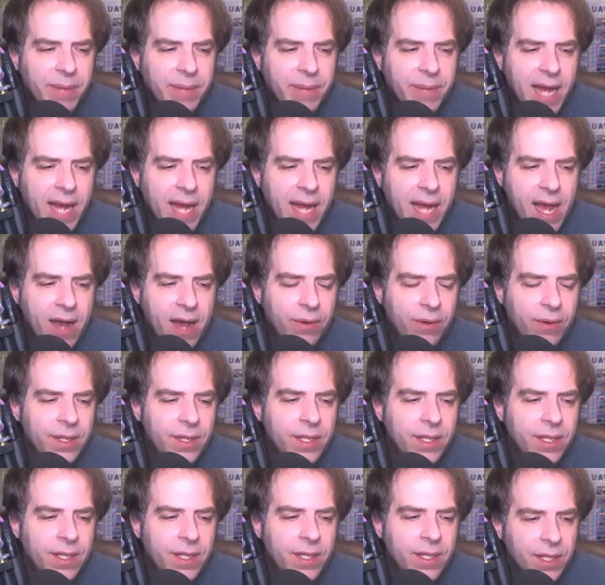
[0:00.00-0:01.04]
now,
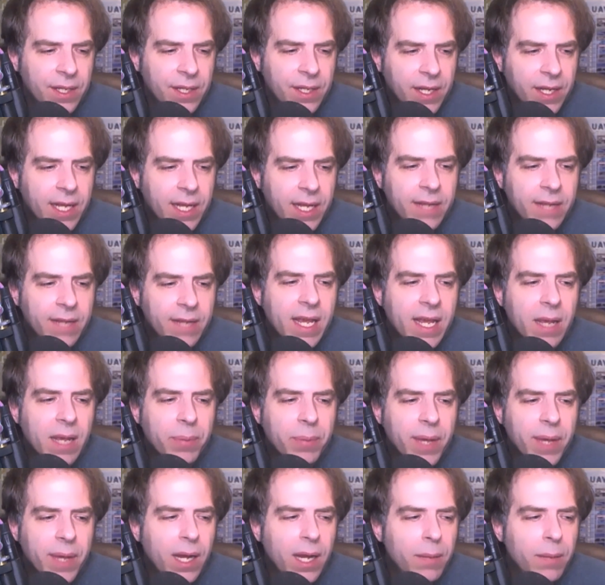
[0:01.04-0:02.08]
his
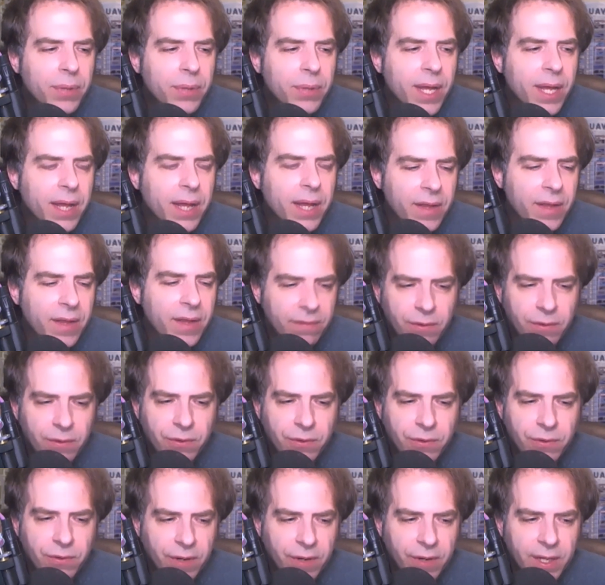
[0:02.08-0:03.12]
campaign played things so
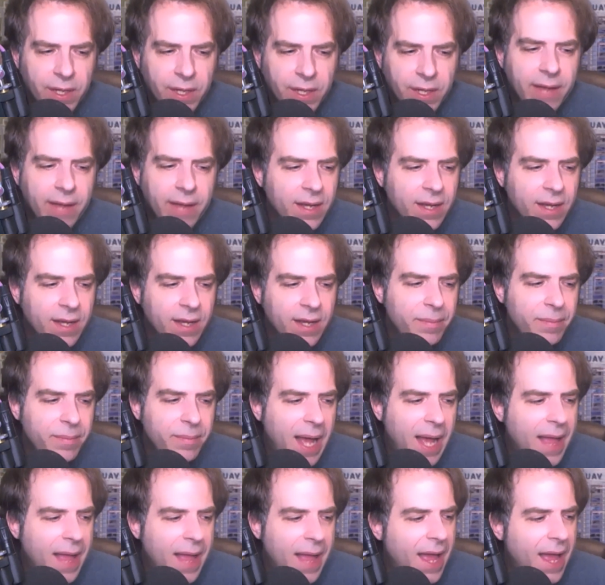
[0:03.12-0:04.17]
dirty last time. I think